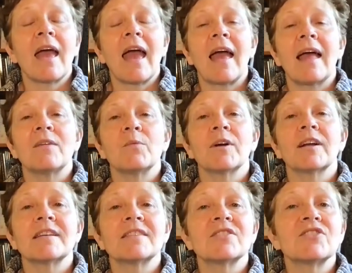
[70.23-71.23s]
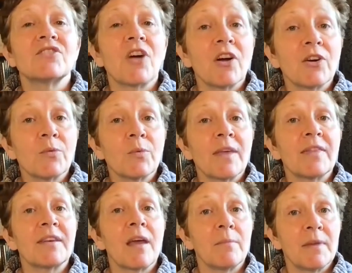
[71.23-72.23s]
and we're going to start
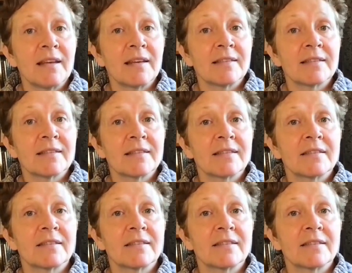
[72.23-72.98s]
with numbness.